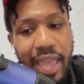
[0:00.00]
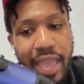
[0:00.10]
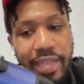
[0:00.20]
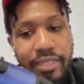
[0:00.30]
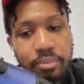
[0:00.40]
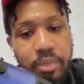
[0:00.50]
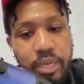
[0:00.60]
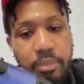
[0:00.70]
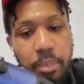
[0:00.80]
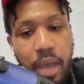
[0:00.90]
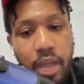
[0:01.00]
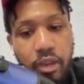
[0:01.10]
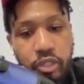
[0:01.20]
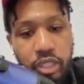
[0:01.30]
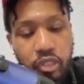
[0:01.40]
as many
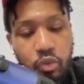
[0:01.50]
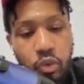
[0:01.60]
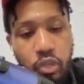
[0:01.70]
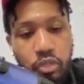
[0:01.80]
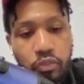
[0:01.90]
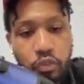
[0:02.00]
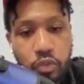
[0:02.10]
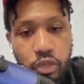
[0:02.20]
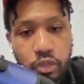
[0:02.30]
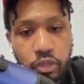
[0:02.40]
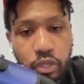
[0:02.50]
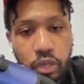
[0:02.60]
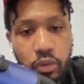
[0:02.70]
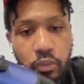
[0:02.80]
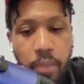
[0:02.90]
buyers as it was a few years
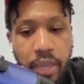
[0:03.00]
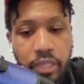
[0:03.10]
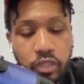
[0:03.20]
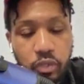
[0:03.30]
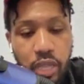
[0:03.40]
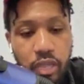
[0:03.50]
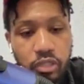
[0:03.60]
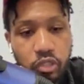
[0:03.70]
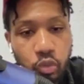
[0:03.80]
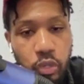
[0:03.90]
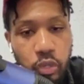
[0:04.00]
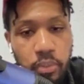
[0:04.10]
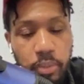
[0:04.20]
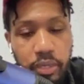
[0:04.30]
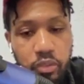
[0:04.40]
ago. Back in 2020,
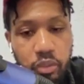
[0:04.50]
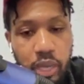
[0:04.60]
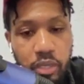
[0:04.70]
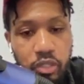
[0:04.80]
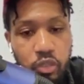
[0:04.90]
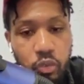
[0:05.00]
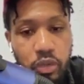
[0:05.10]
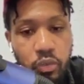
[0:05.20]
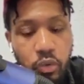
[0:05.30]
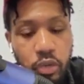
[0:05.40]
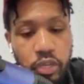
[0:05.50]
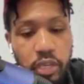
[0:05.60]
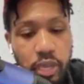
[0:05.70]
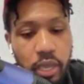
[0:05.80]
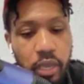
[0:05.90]
back in 2021, you
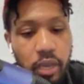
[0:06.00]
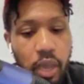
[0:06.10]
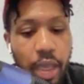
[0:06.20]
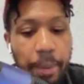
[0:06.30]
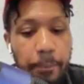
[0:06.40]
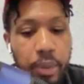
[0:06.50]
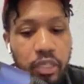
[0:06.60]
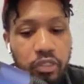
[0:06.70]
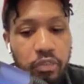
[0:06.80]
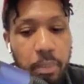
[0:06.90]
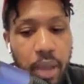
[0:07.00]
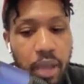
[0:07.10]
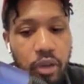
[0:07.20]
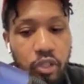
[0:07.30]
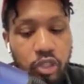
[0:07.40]
had a bunch of
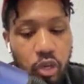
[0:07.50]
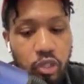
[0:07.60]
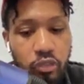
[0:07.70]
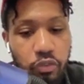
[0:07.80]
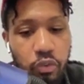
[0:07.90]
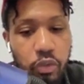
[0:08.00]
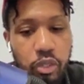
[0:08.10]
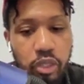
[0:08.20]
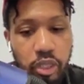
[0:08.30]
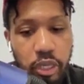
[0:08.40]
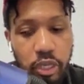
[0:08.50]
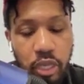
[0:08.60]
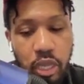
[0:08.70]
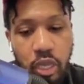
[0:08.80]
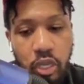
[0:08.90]
buyers searching for real estate.
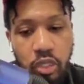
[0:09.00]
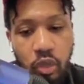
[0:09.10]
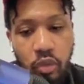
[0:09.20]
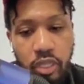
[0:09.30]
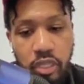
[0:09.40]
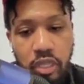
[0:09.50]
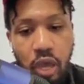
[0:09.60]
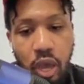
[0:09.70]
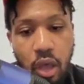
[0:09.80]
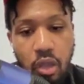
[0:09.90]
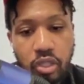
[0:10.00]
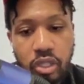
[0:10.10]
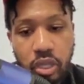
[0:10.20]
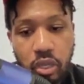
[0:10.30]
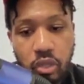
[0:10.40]
So this caused
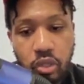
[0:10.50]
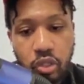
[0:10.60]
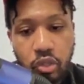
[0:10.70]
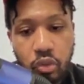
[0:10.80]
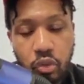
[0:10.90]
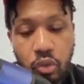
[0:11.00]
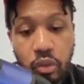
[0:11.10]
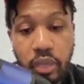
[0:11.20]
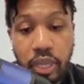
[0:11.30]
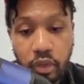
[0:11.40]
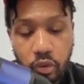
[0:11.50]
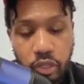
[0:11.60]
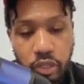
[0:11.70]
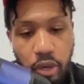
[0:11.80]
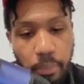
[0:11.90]
sellers to
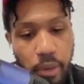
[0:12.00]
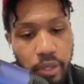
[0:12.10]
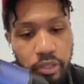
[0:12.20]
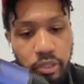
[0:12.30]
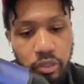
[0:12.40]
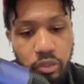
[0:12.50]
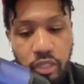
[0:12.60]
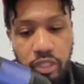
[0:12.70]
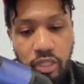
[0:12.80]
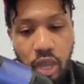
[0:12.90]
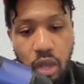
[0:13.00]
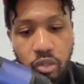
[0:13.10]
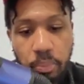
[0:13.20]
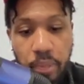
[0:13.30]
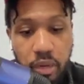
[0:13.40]
increase their prices. This
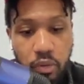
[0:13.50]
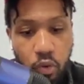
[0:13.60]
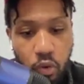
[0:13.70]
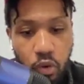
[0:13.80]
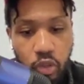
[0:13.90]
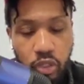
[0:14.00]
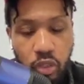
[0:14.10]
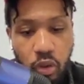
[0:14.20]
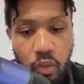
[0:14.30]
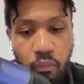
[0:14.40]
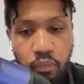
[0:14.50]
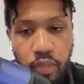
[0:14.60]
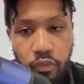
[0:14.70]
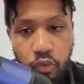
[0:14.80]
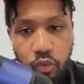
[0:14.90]
caused bidding wars. So
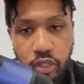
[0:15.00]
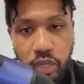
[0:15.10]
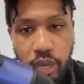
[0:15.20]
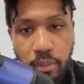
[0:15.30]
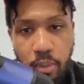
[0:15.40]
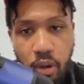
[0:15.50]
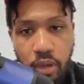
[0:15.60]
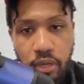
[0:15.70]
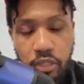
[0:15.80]
if you was in that market in